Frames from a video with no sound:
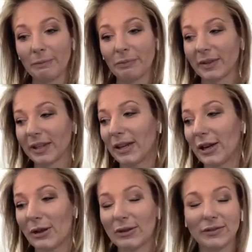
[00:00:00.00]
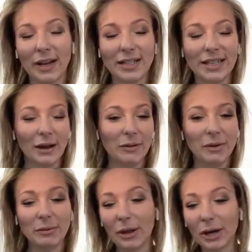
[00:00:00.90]
you find out
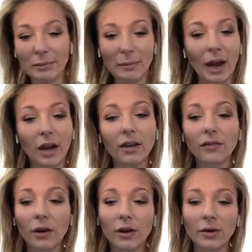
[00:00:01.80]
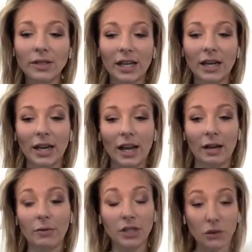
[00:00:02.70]
people are comparing photos, and
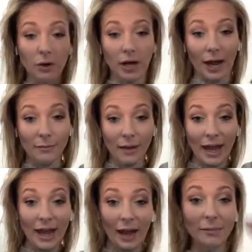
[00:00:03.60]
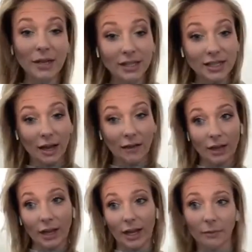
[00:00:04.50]
we do, and I'm guilty of
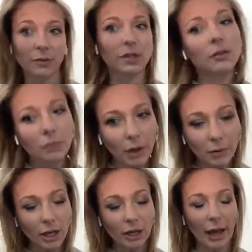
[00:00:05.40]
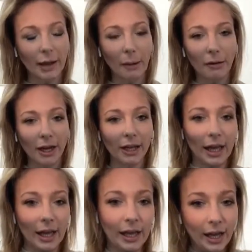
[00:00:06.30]
it. Like, I'm not gonna lie about it.
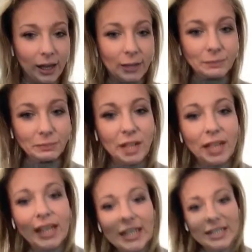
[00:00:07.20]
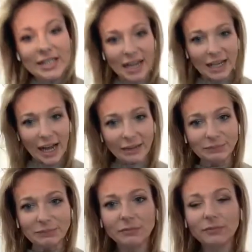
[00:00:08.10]
Like, I can't stand it.
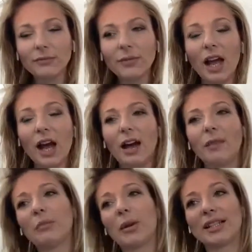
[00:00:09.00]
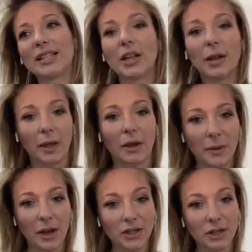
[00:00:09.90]
But it's still, I'm like, oh my
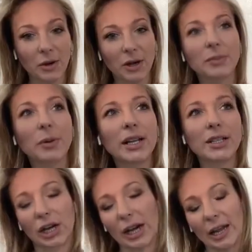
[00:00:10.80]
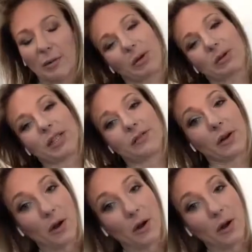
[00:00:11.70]
gosh, I'm not as pretty as her. I can't post this photo. Oh